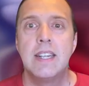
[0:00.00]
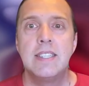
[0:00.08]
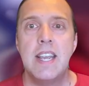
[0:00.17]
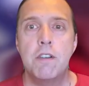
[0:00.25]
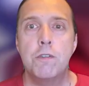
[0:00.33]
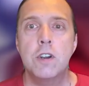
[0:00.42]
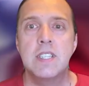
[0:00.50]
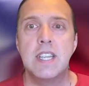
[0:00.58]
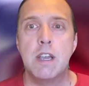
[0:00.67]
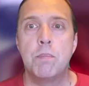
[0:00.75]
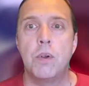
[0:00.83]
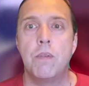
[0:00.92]
Take, for
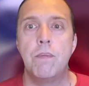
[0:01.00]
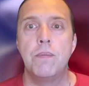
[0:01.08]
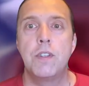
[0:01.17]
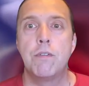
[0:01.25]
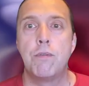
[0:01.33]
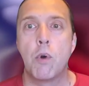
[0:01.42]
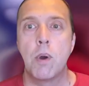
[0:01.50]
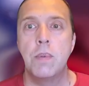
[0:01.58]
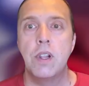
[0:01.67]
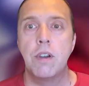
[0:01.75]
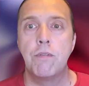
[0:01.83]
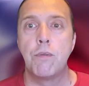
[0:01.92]
example, the
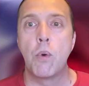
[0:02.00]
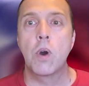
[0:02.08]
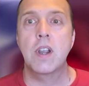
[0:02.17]
formula for